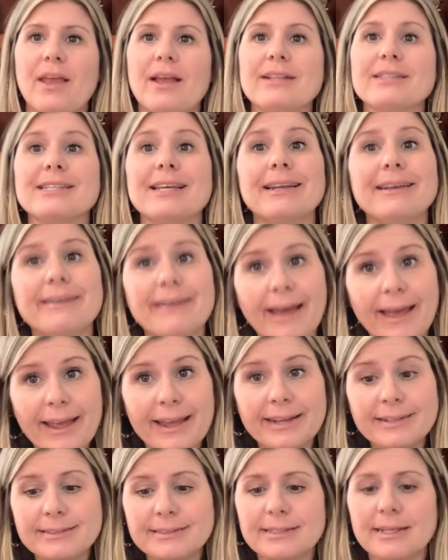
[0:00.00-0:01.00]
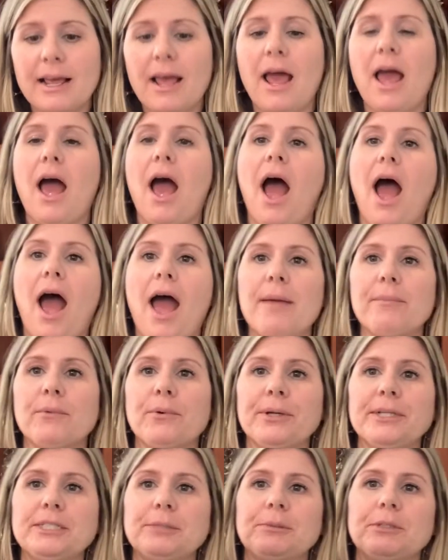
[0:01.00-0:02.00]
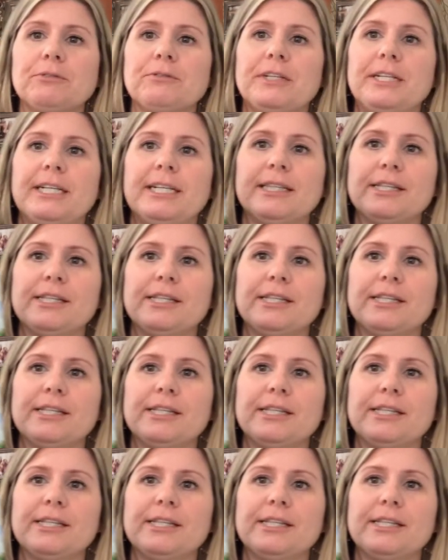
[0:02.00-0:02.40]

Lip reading: Tonight, I'm going to be reading